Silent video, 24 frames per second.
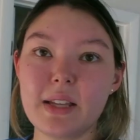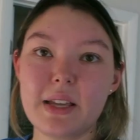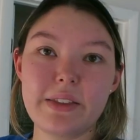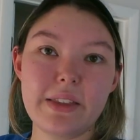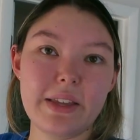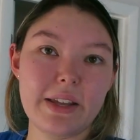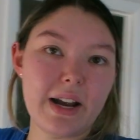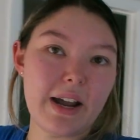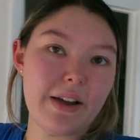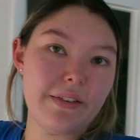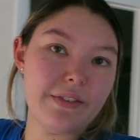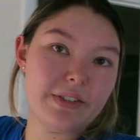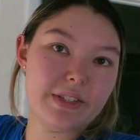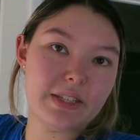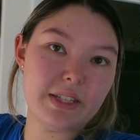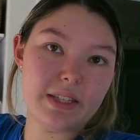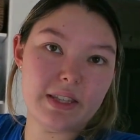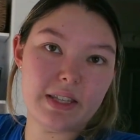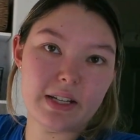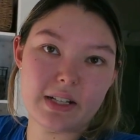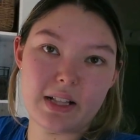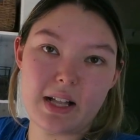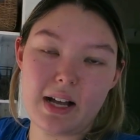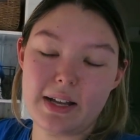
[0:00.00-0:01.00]
And then obviously
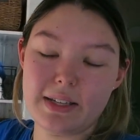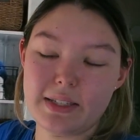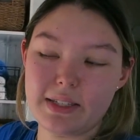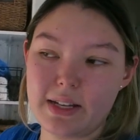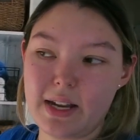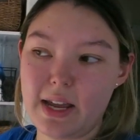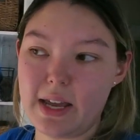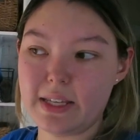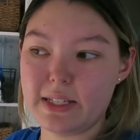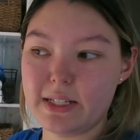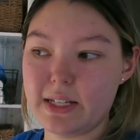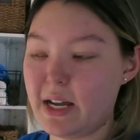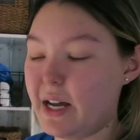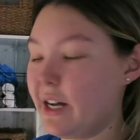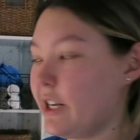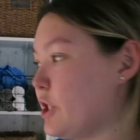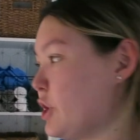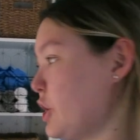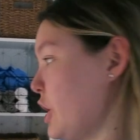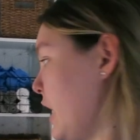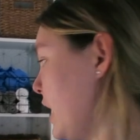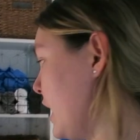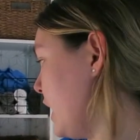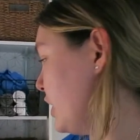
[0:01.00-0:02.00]
the closet has not
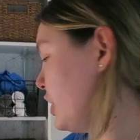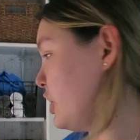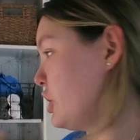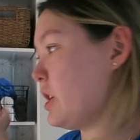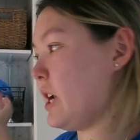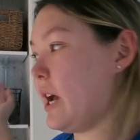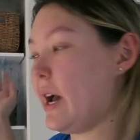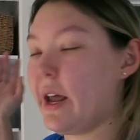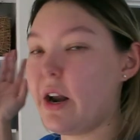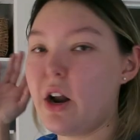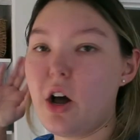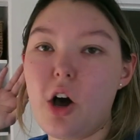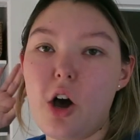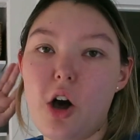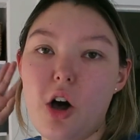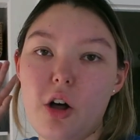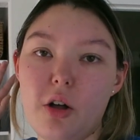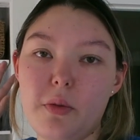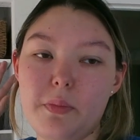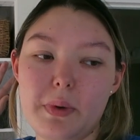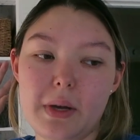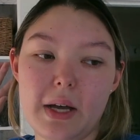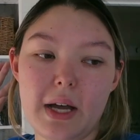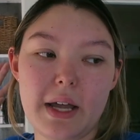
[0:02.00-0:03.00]
changed at
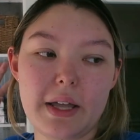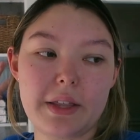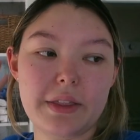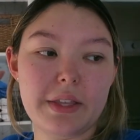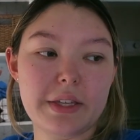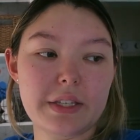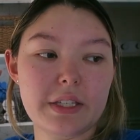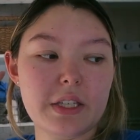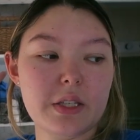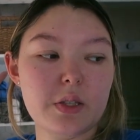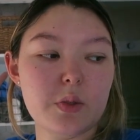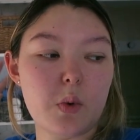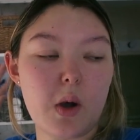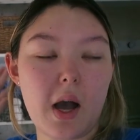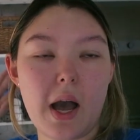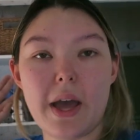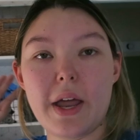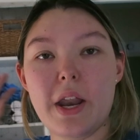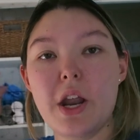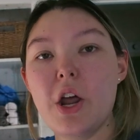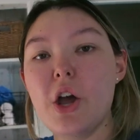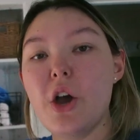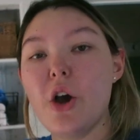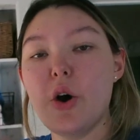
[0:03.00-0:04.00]
all, but this is
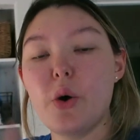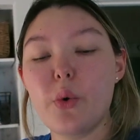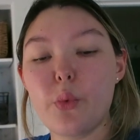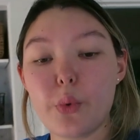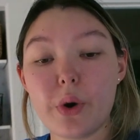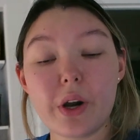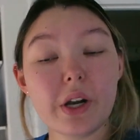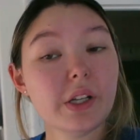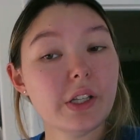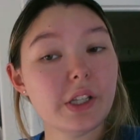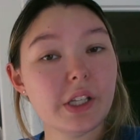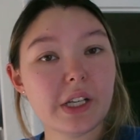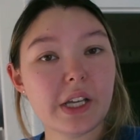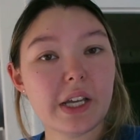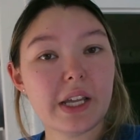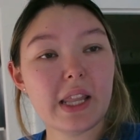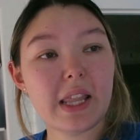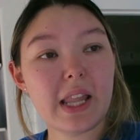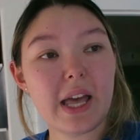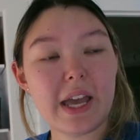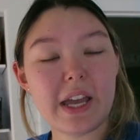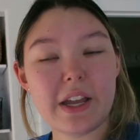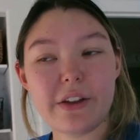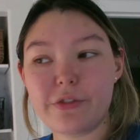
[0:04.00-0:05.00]
what we're
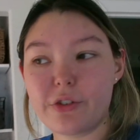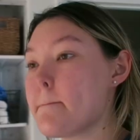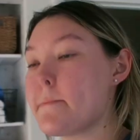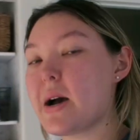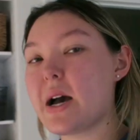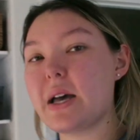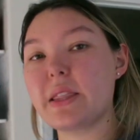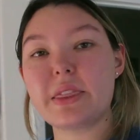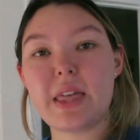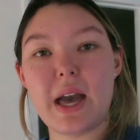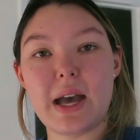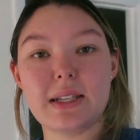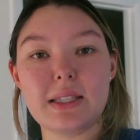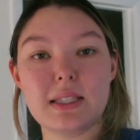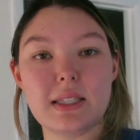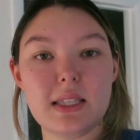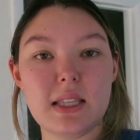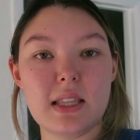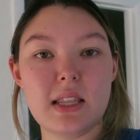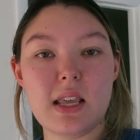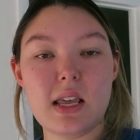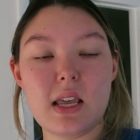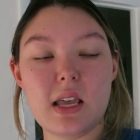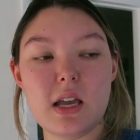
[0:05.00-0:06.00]
looking like. But that's
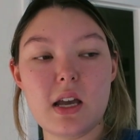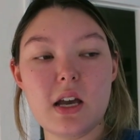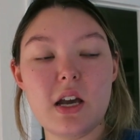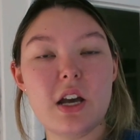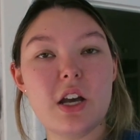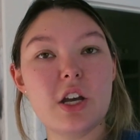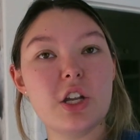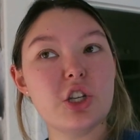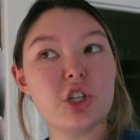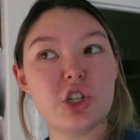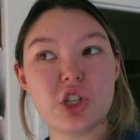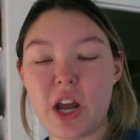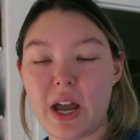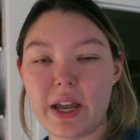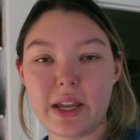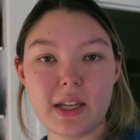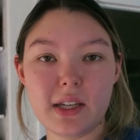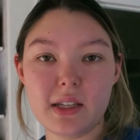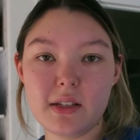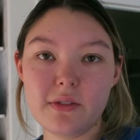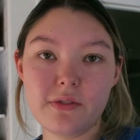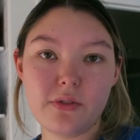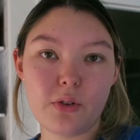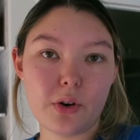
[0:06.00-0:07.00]
the
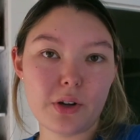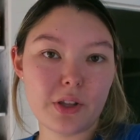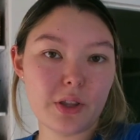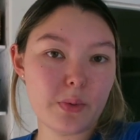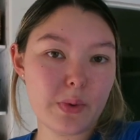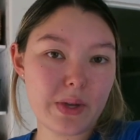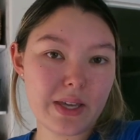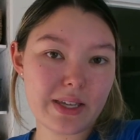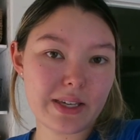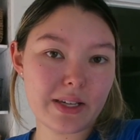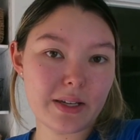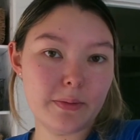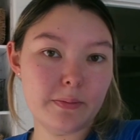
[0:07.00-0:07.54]
check-in for the week.